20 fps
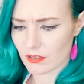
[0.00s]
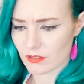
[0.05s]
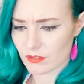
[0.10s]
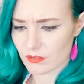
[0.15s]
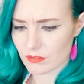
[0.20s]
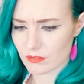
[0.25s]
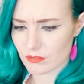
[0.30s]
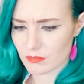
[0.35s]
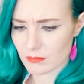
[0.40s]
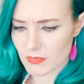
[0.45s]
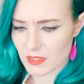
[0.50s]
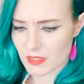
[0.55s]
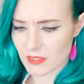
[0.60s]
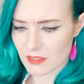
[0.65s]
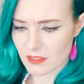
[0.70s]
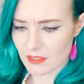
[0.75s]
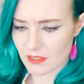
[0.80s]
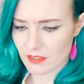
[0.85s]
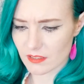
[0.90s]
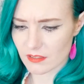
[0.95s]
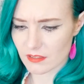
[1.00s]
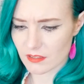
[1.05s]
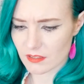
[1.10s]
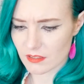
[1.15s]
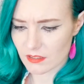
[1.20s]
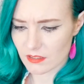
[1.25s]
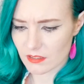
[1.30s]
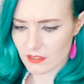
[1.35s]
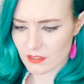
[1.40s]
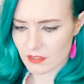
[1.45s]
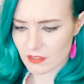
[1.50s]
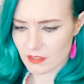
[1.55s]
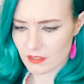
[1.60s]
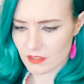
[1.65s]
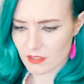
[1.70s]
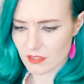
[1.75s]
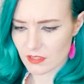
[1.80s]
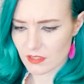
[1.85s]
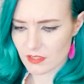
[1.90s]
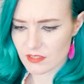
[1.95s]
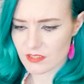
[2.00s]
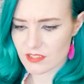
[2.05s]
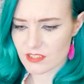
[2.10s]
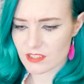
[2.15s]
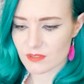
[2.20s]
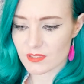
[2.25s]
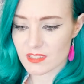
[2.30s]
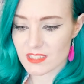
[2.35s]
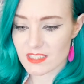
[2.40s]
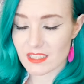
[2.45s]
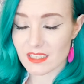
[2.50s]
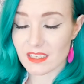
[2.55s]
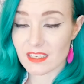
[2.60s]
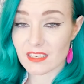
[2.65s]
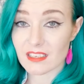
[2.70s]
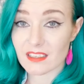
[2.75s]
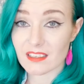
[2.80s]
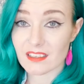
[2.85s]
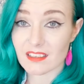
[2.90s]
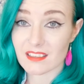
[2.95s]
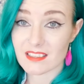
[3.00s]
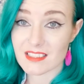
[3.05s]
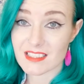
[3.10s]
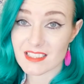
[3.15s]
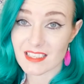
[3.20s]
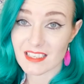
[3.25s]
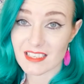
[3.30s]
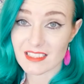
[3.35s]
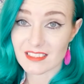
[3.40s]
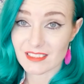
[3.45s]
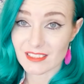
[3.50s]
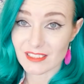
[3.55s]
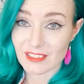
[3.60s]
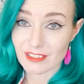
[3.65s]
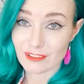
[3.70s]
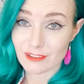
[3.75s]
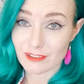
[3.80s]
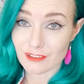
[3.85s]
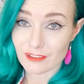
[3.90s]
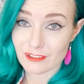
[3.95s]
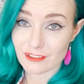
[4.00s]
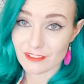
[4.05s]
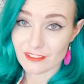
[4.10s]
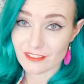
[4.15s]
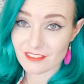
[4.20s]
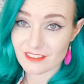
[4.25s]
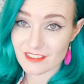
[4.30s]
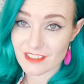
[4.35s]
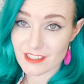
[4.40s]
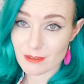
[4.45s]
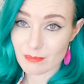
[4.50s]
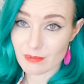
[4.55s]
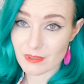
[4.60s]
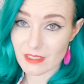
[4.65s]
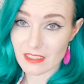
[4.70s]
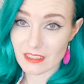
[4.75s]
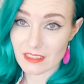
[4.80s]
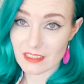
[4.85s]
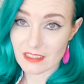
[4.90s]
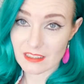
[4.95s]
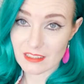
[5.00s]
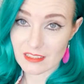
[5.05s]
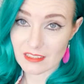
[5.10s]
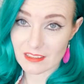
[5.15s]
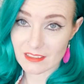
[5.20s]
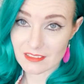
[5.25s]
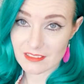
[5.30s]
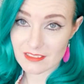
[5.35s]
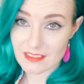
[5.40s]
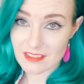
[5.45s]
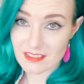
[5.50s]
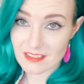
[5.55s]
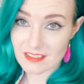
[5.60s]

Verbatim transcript: Oh my. So it's like it's like a little spaghetti kit.